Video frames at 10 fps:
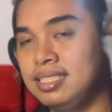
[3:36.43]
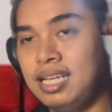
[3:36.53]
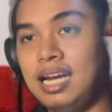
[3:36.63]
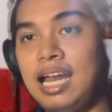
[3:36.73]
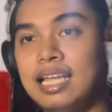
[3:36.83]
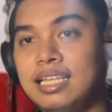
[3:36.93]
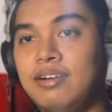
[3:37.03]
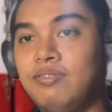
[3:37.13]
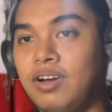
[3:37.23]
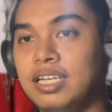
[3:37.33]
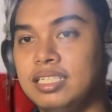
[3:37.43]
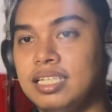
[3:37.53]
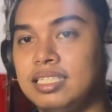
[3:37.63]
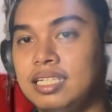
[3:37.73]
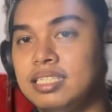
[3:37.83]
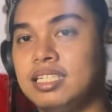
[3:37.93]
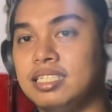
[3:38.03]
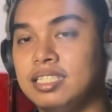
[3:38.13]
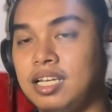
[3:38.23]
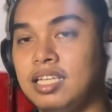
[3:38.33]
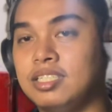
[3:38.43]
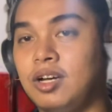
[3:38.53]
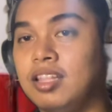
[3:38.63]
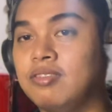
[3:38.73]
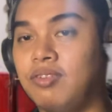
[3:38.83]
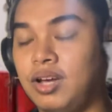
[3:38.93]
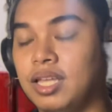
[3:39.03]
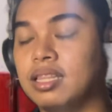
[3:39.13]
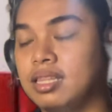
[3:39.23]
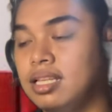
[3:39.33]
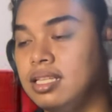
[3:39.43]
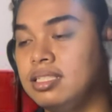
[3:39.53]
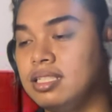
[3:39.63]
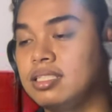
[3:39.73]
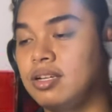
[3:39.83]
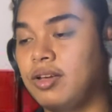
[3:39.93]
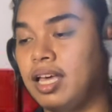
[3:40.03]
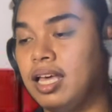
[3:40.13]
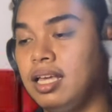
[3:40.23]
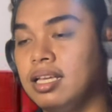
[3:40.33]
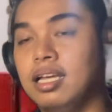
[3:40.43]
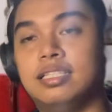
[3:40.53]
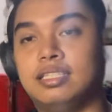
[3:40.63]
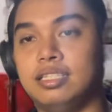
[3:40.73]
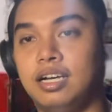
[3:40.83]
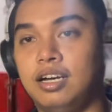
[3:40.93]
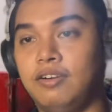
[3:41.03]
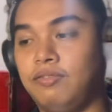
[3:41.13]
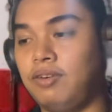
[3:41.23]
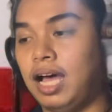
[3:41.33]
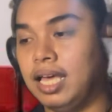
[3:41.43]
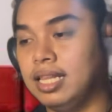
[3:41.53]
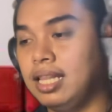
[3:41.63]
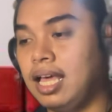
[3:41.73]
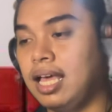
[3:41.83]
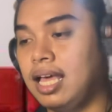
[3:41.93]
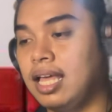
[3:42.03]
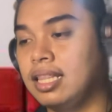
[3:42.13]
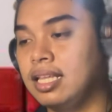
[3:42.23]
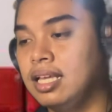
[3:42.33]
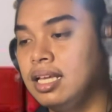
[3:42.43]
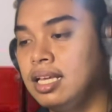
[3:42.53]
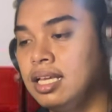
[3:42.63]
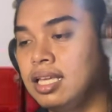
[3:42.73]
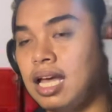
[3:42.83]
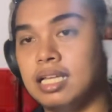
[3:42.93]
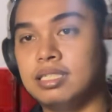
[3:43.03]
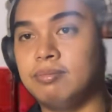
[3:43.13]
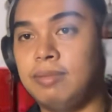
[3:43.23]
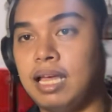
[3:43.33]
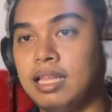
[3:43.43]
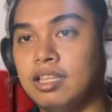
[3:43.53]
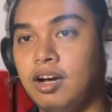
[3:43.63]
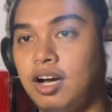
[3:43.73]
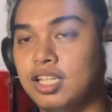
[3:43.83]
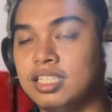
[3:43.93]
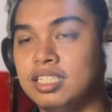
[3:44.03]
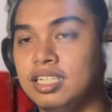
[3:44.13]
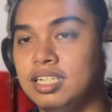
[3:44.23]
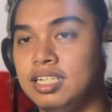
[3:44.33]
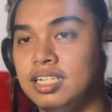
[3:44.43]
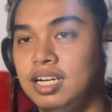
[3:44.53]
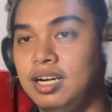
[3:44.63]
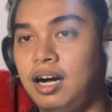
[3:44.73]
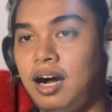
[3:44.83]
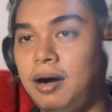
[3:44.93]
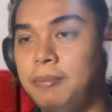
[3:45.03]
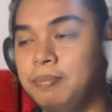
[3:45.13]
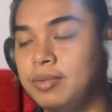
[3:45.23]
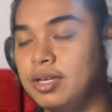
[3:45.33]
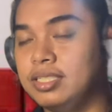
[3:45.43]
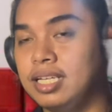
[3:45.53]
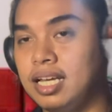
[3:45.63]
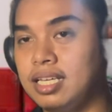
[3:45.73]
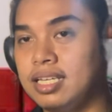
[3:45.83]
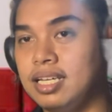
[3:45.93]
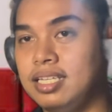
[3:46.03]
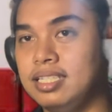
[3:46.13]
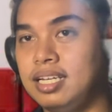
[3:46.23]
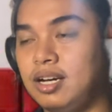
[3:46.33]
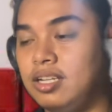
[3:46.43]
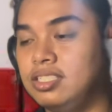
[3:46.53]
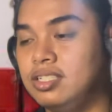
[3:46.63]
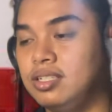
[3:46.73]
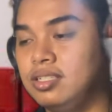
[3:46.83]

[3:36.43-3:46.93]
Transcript: I like their voices. It's on point. It's okay. It's fine. And yeah, it's blend on the music and the audio.